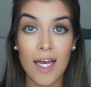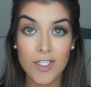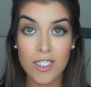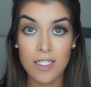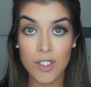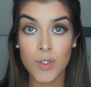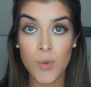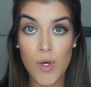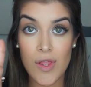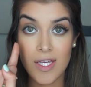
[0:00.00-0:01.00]
actually going to
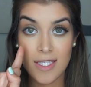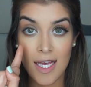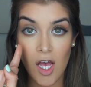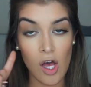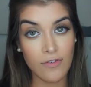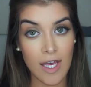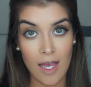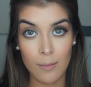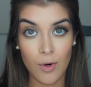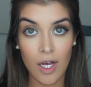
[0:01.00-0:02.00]
do this eye off
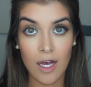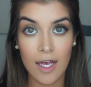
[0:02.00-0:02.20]
camera,